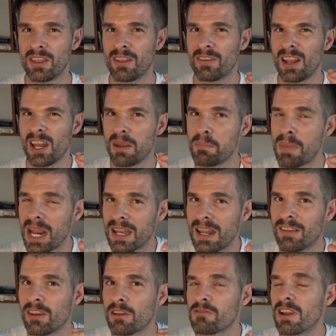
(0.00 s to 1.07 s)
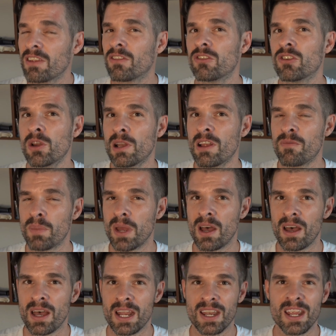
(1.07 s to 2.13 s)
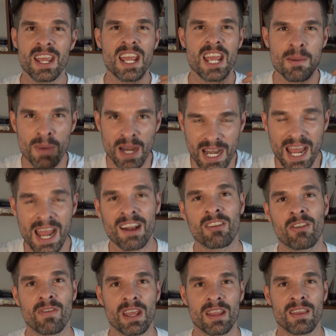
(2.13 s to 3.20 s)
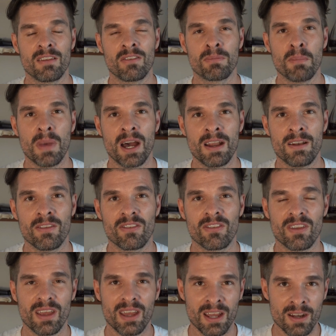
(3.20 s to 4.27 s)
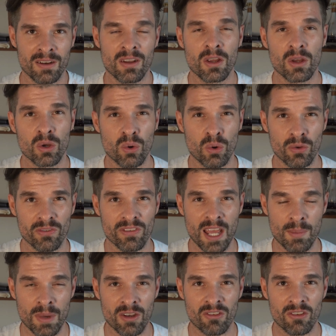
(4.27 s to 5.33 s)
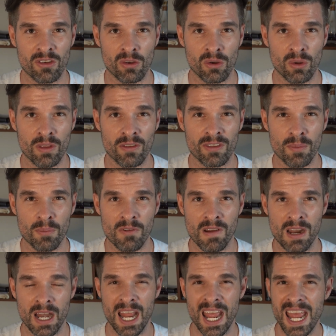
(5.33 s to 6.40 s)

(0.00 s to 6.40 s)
there's any magnetic residue left behind, it might activate these mines and cause damage to the submarine.